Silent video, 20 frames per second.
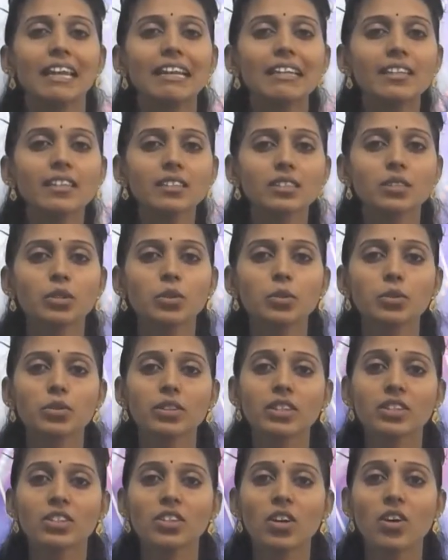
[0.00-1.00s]
let us go to
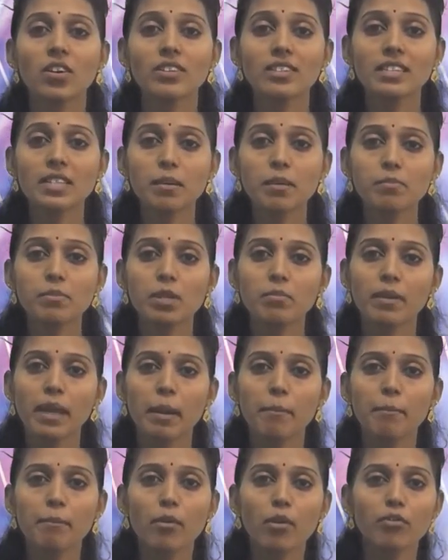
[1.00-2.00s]
the concept
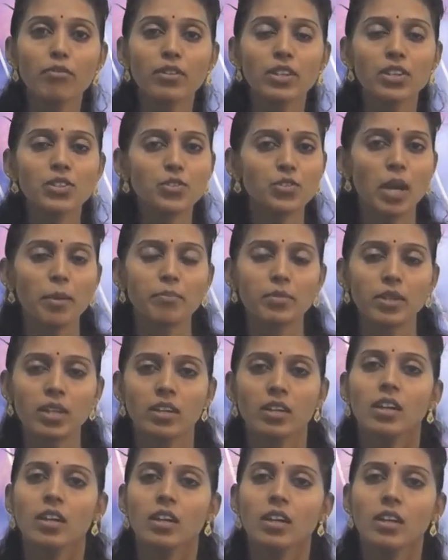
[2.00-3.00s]
map of this chapter.
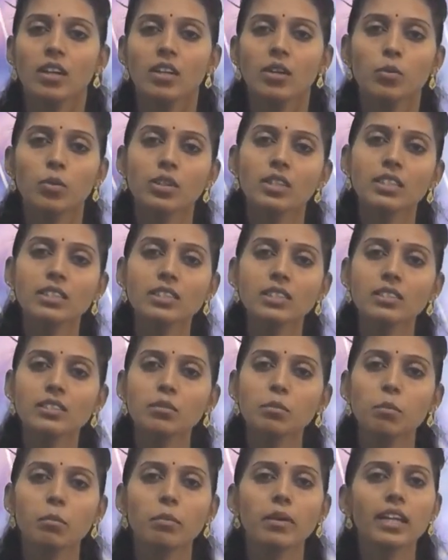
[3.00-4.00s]
What is
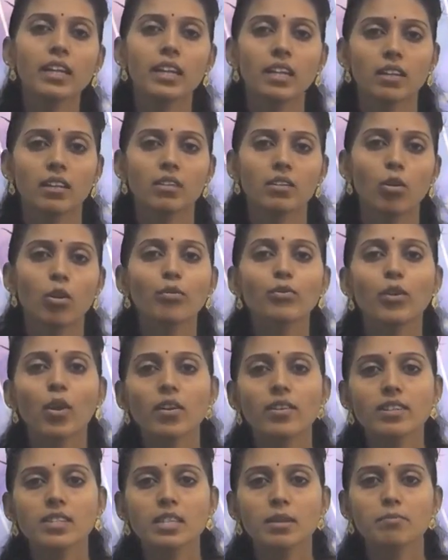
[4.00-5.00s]
the meaning of
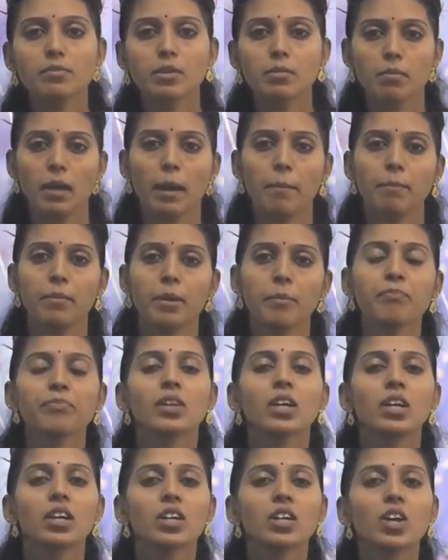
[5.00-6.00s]
concept map?
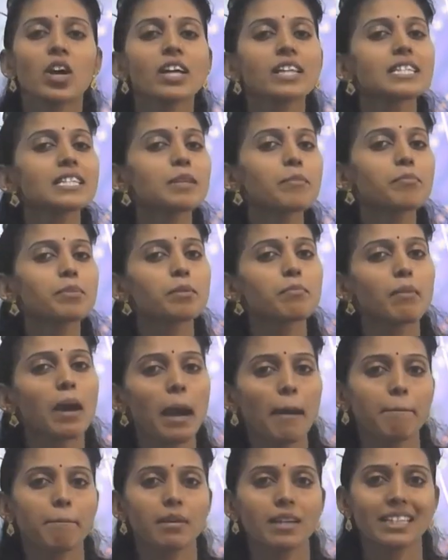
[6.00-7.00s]
Concept
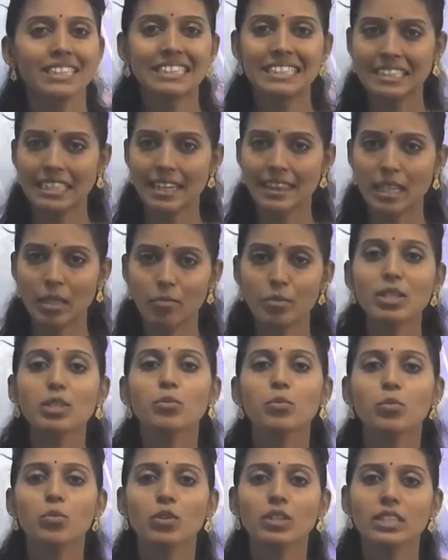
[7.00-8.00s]
map is nothing
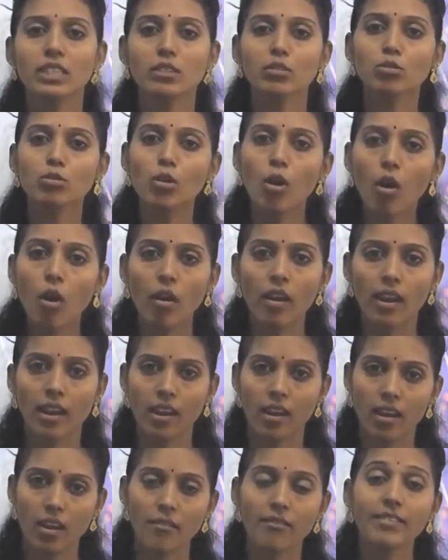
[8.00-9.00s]
but what and
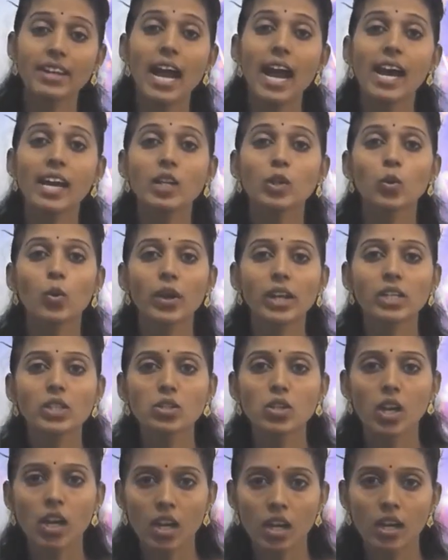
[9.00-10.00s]
all we are going
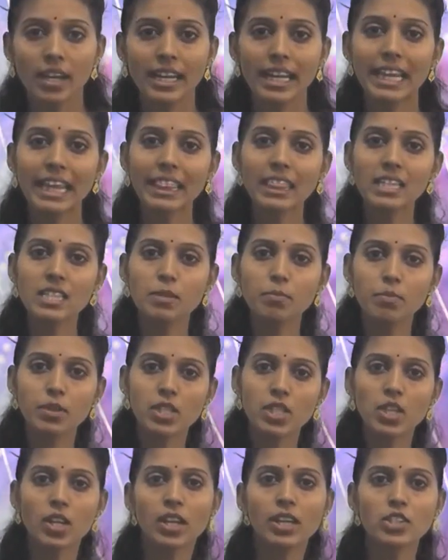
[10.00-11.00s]
to learn in this
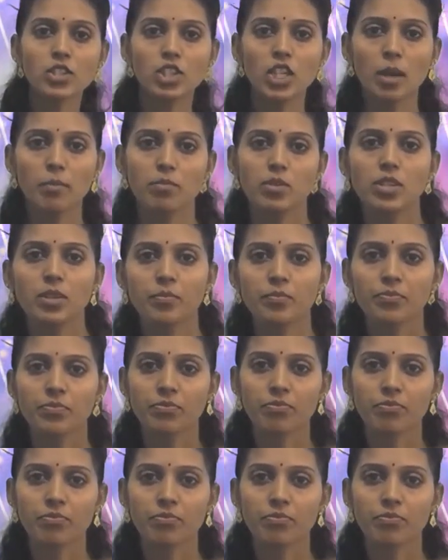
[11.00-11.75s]
particular chapter.